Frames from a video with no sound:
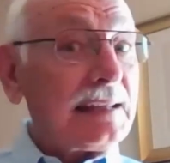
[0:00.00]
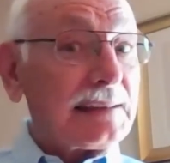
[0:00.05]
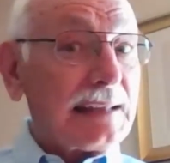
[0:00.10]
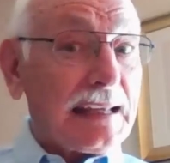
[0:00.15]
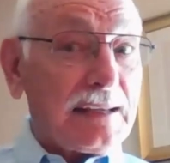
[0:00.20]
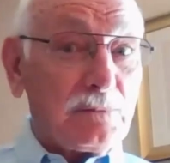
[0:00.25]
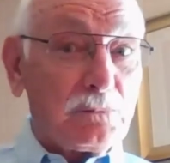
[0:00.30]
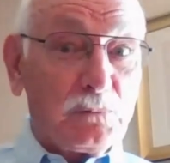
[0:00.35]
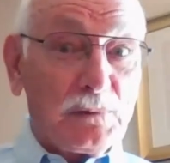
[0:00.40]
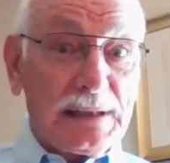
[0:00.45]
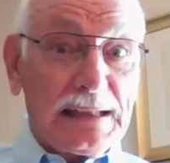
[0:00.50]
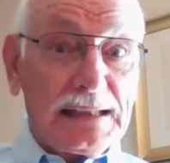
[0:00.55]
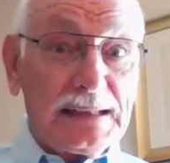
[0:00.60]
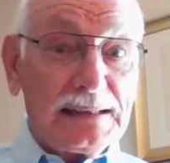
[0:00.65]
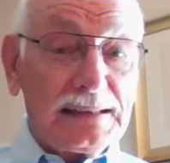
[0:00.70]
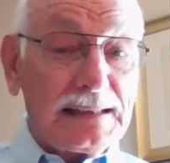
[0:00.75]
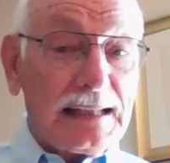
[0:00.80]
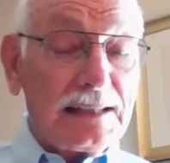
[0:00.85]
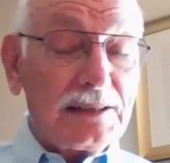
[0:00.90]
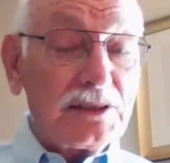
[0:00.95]
They have went in
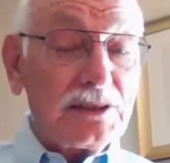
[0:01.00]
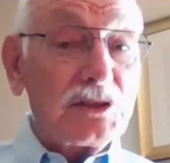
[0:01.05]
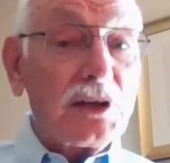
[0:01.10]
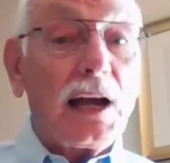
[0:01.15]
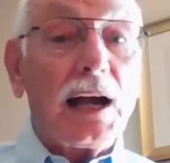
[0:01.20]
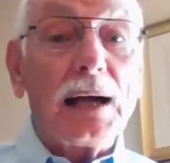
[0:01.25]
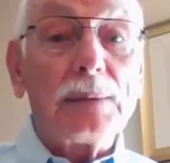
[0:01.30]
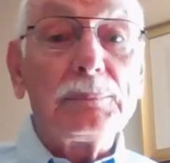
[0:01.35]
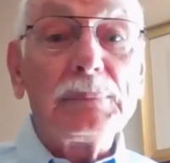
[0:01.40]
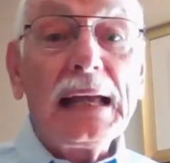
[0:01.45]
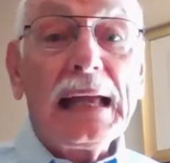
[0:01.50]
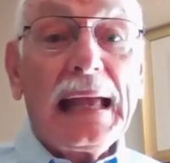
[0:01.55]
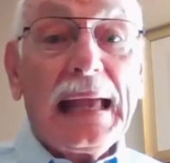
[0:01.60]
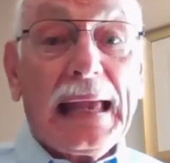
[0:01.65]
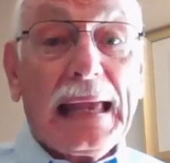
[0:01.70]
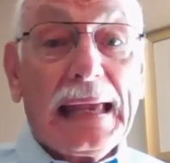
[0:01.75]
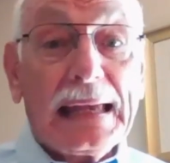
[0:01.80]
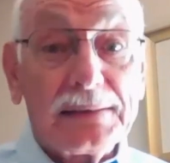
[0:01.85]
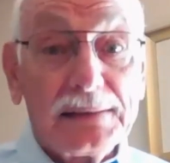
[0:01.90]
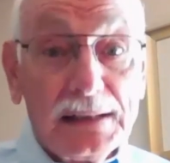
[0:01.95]
and done the job,
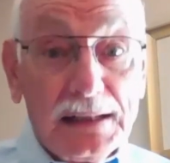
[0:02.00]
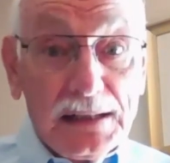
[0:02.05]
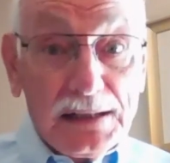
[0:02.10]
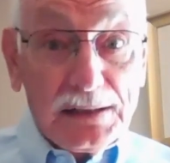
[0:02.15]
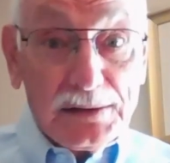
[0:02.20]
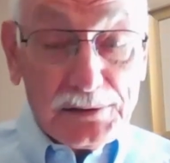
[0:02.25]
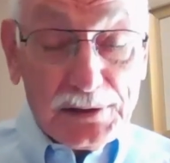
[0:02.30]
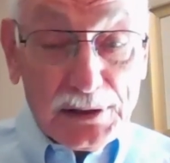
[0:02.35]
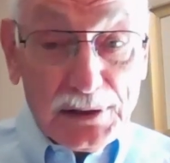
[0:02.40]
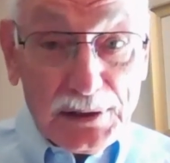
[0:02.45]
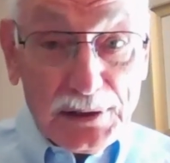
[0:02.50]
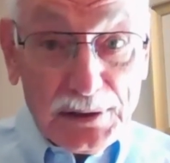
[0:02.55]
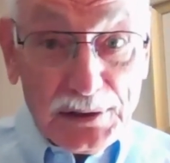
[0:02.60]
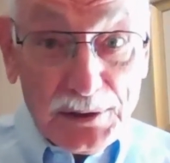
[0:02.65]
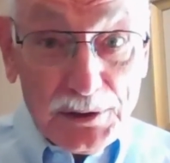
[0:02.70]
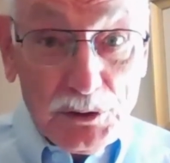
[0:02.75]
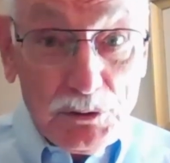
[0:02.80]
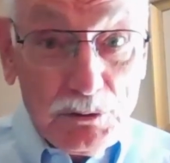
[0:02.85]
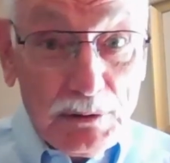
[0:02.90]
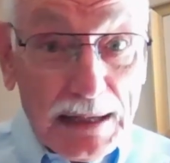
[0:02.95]
and the
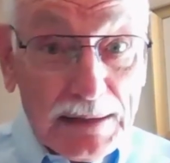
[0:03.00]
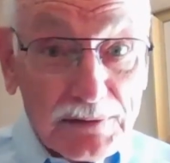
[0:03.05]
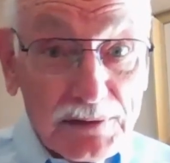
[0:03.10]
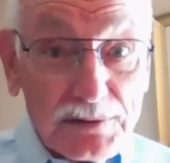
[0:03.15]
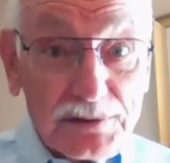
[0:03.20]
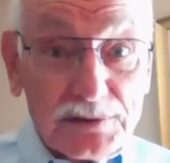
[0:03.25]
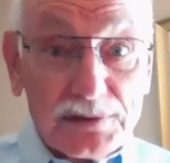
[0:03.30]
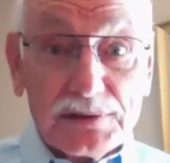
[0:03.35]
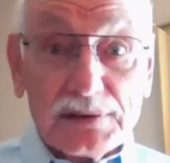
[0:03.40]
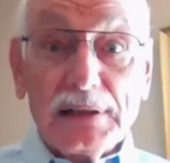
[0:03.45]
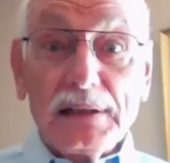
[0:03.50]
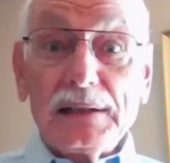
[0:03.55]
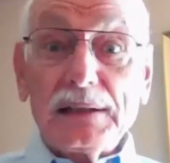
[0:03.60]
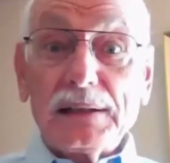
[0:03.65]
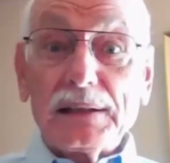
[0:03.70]
whoever's